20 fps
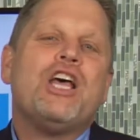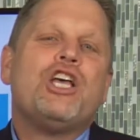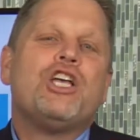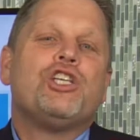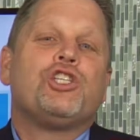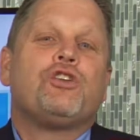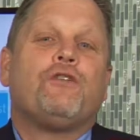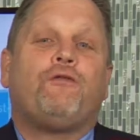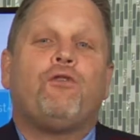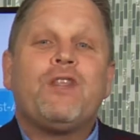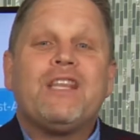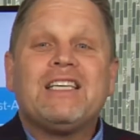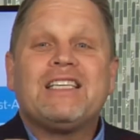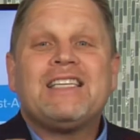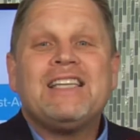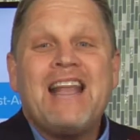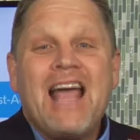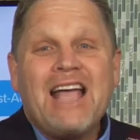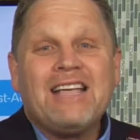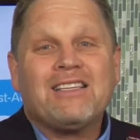So for this
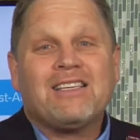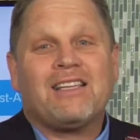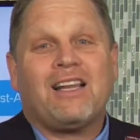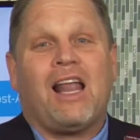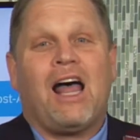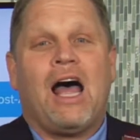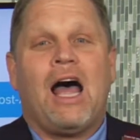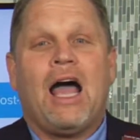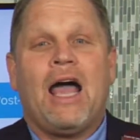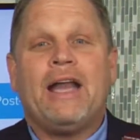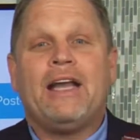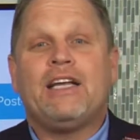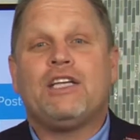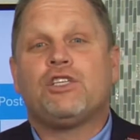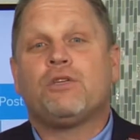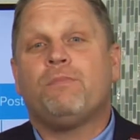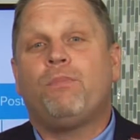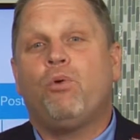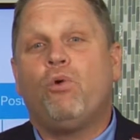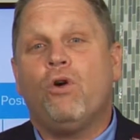next slide, it
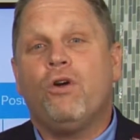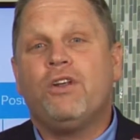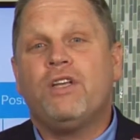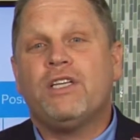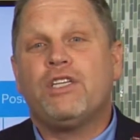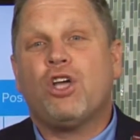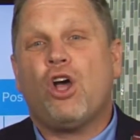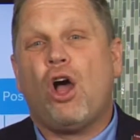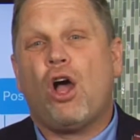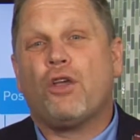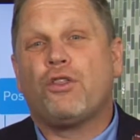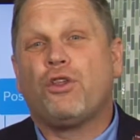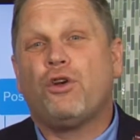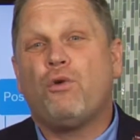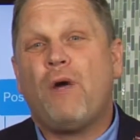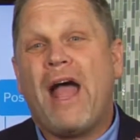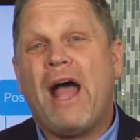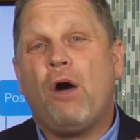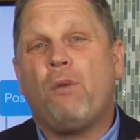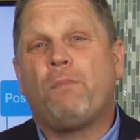is important to talk
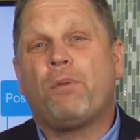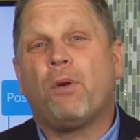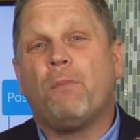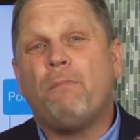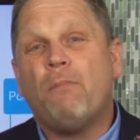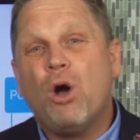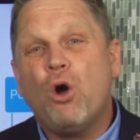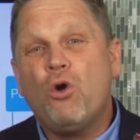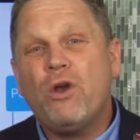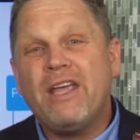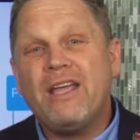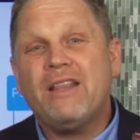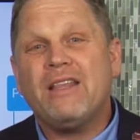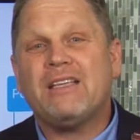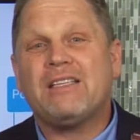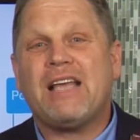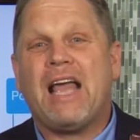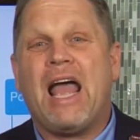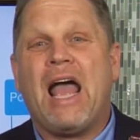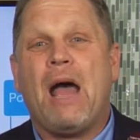through how promoting
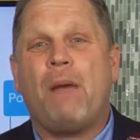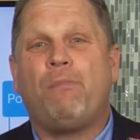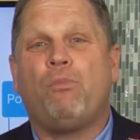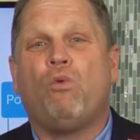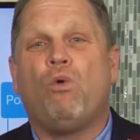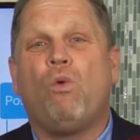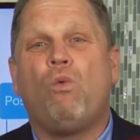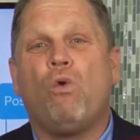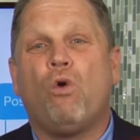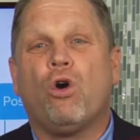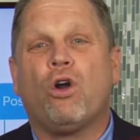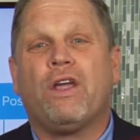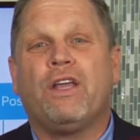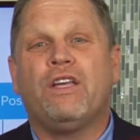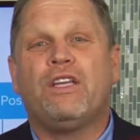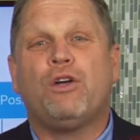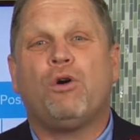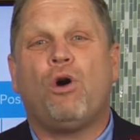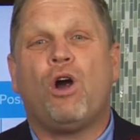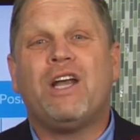this app will work
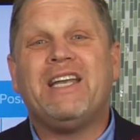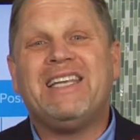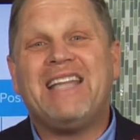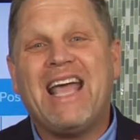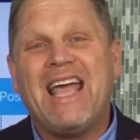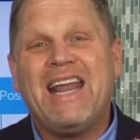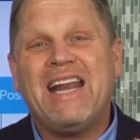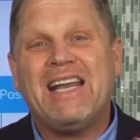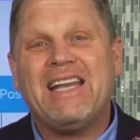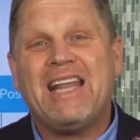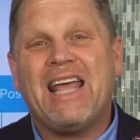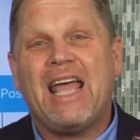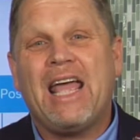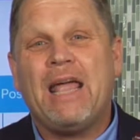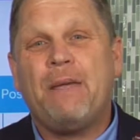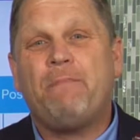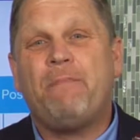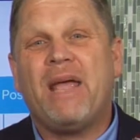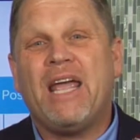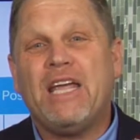into our
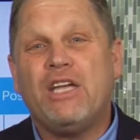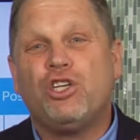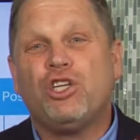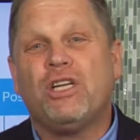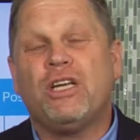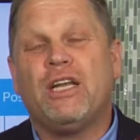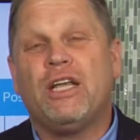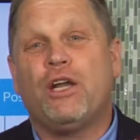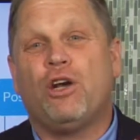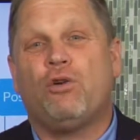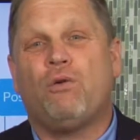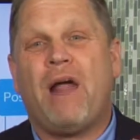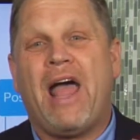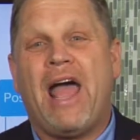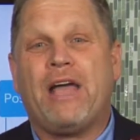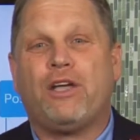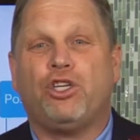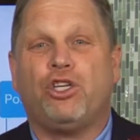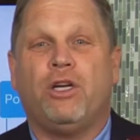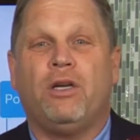day-to-day patient
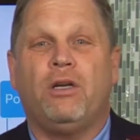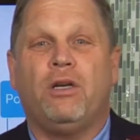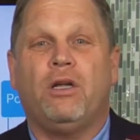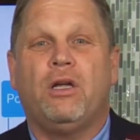interaction.